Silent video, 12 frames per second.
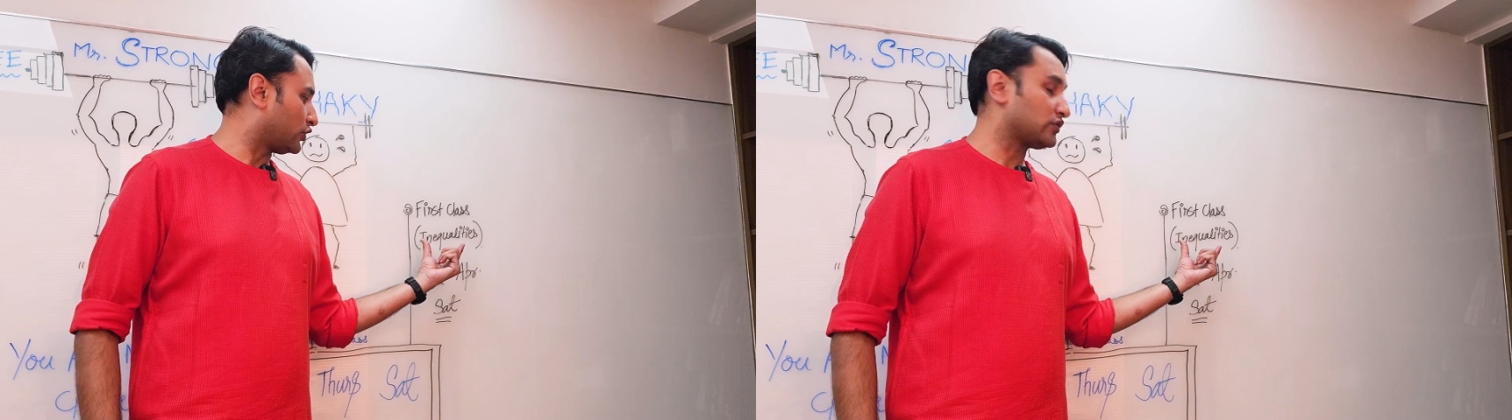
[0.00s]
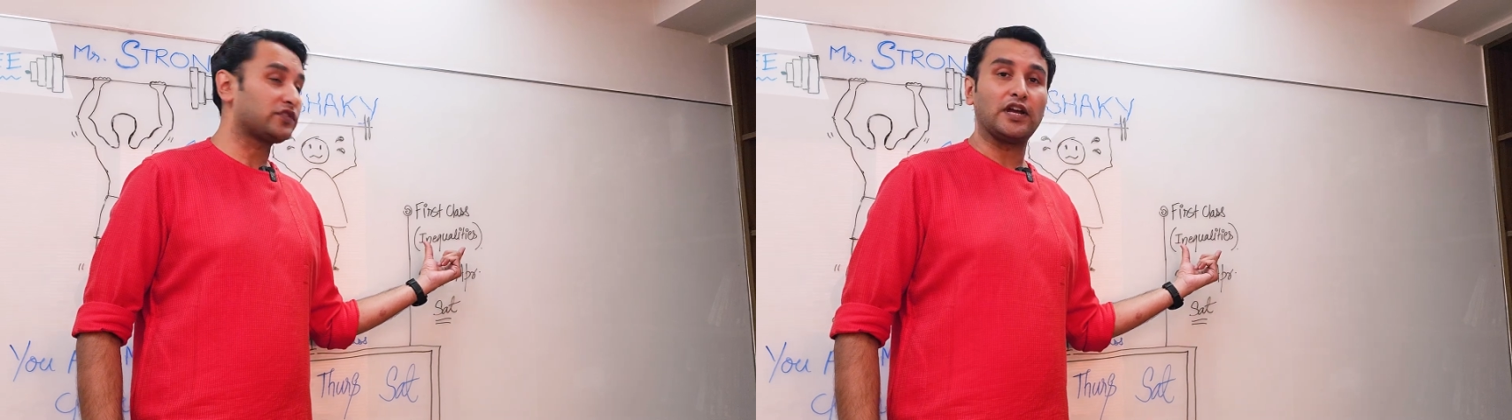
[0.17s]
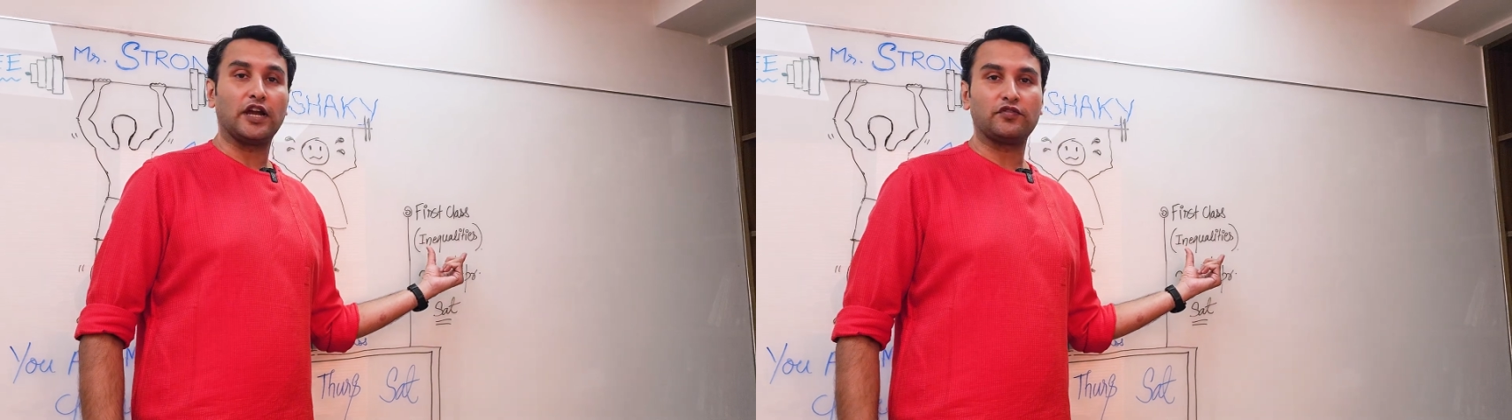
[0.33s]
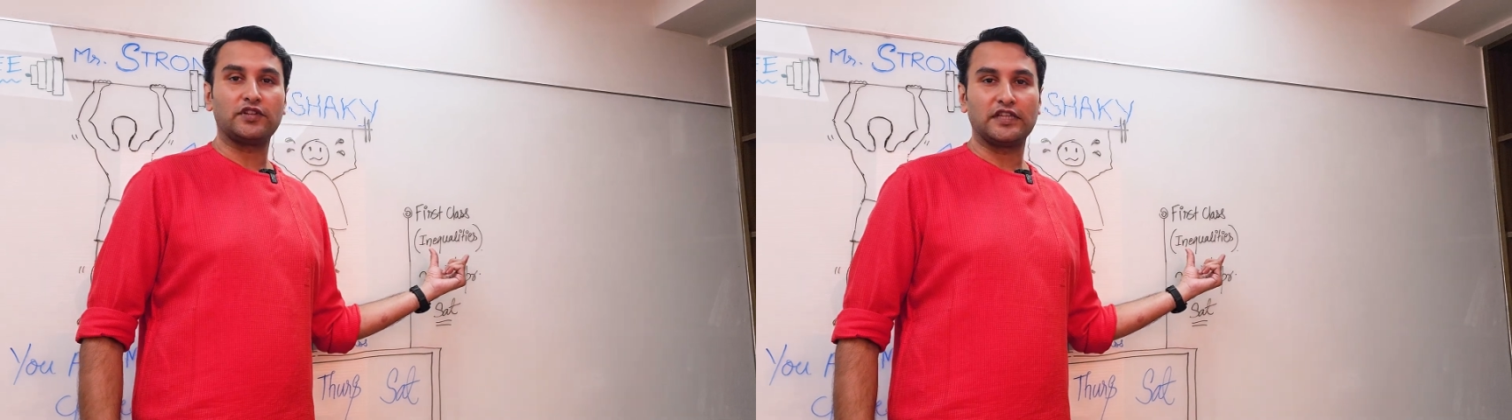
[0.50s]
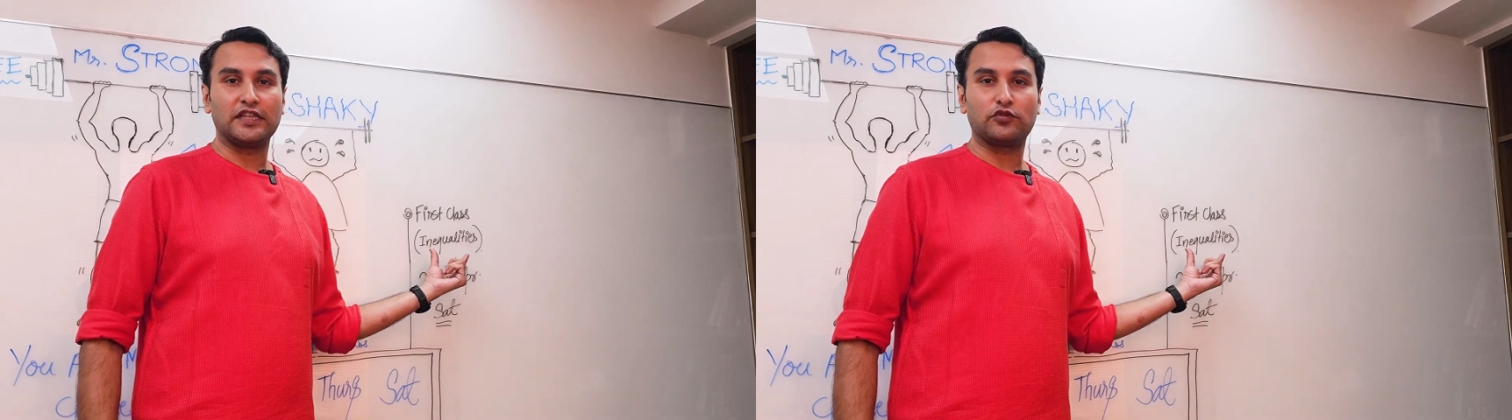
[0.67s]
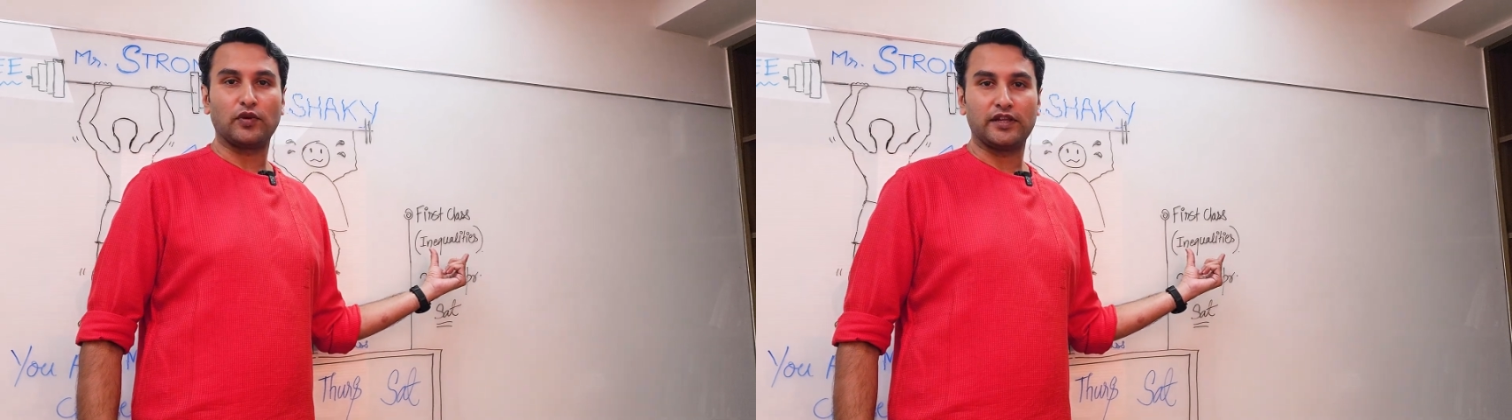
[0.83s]
going to start with
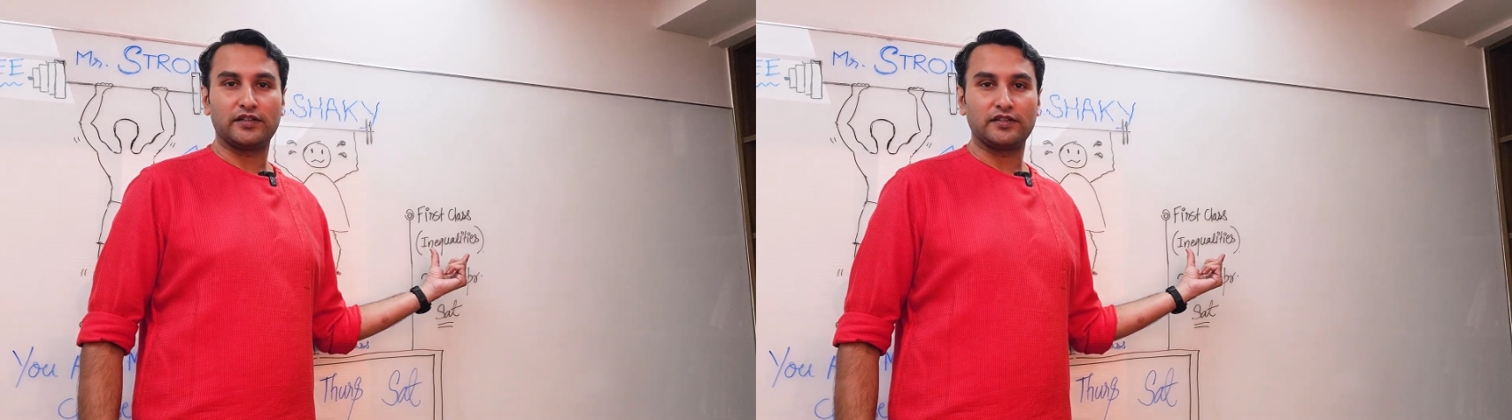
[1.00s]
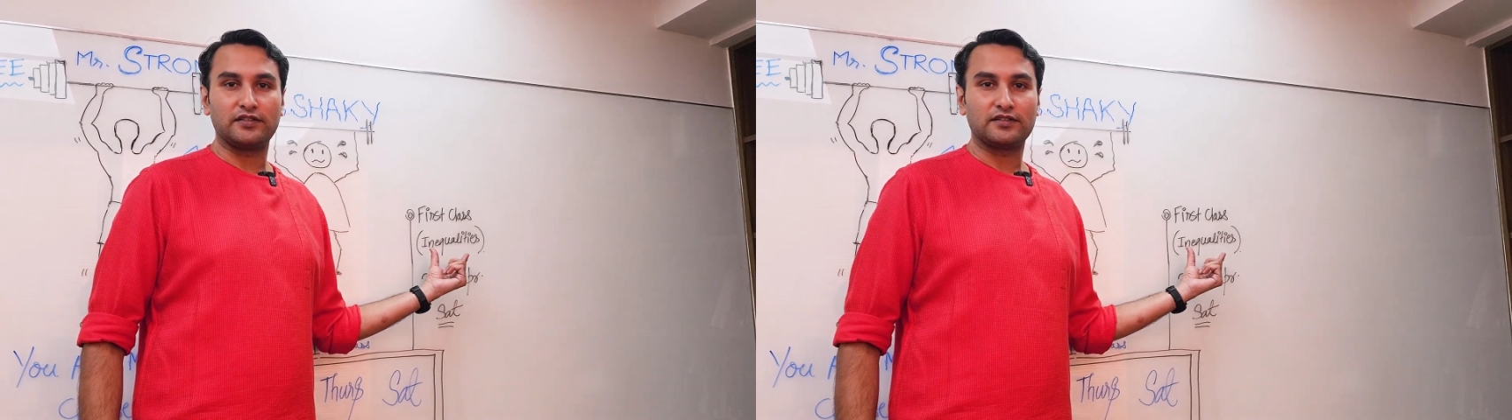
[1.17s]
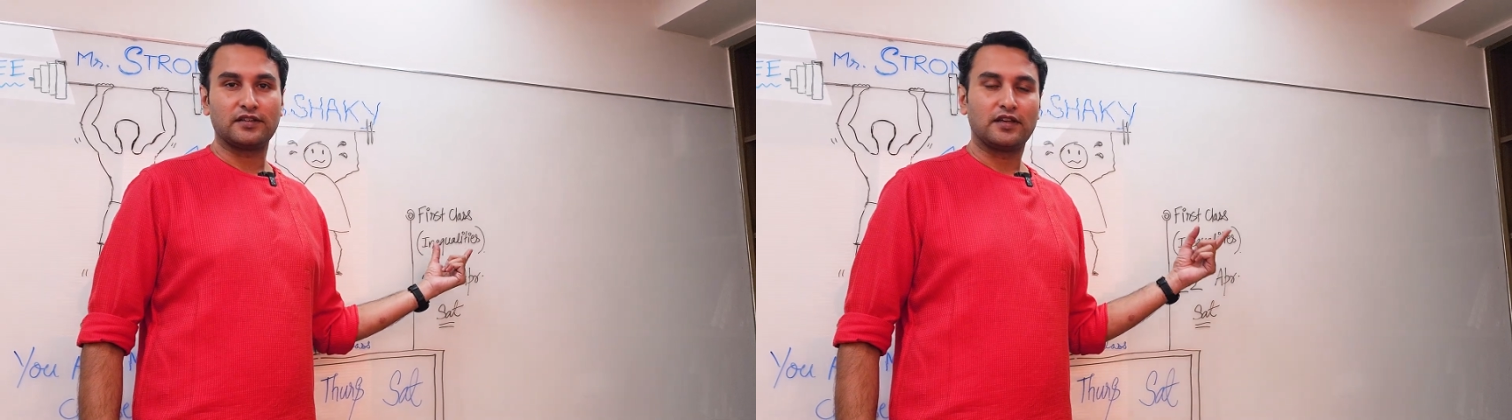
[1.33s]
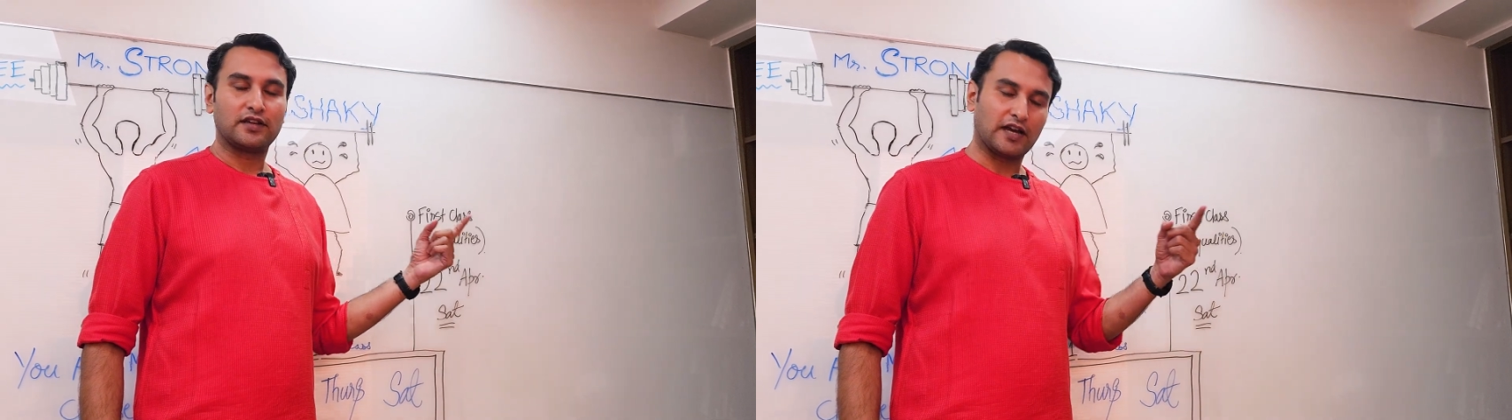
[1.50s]
inequalities.